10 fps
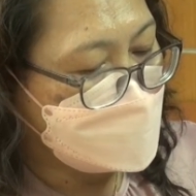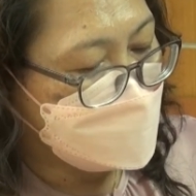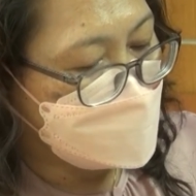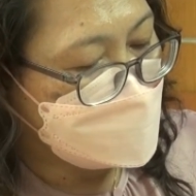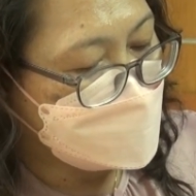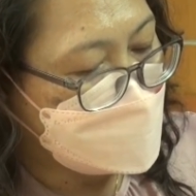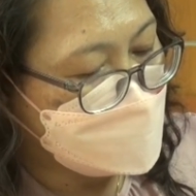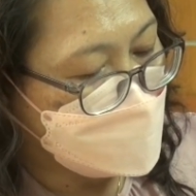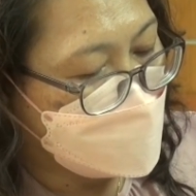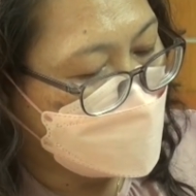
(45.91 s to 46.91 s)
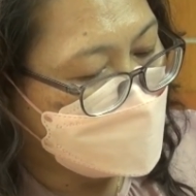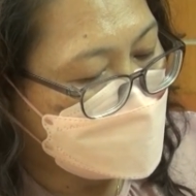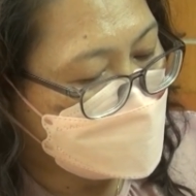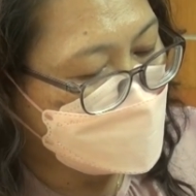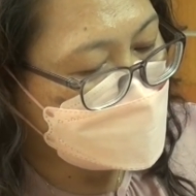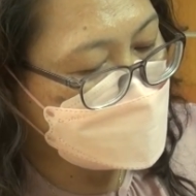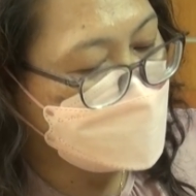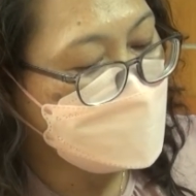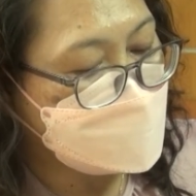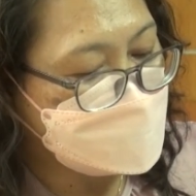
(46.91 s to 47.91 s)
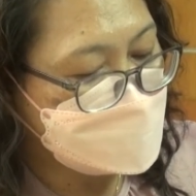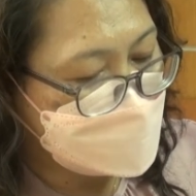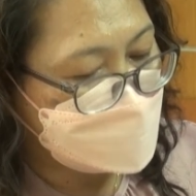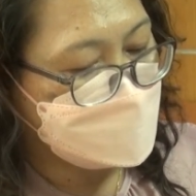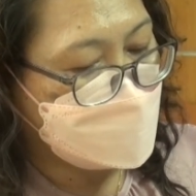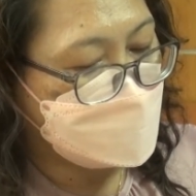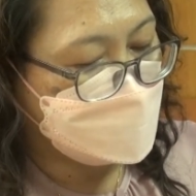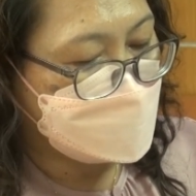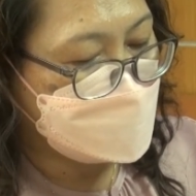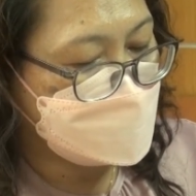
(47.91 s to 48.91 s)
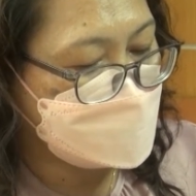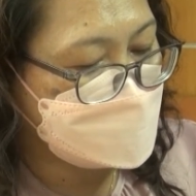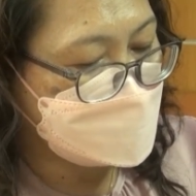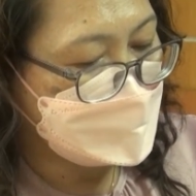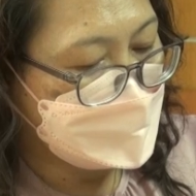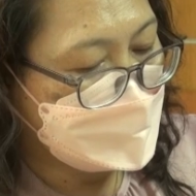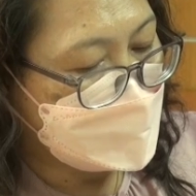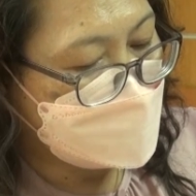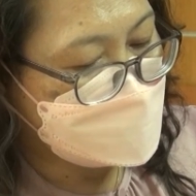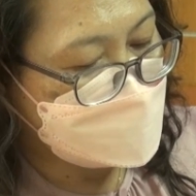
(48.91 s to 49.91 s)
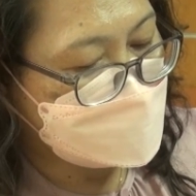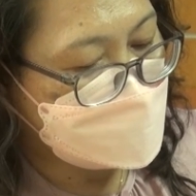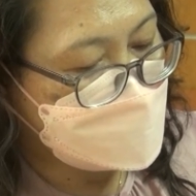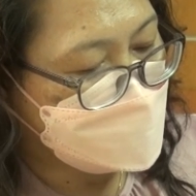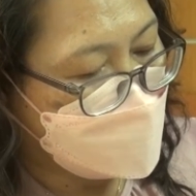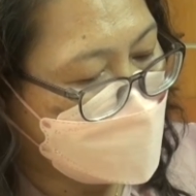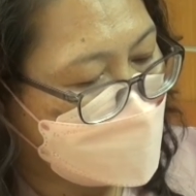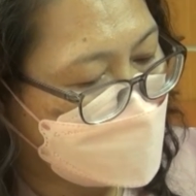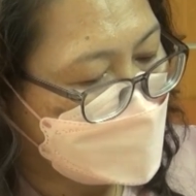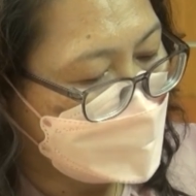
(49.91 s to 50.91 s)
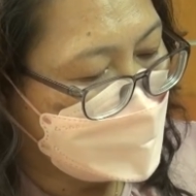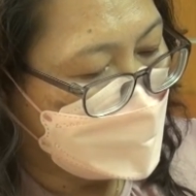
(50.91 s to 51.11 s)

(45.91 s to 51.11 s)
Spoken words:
temporary employment was arrested by the police as a suspect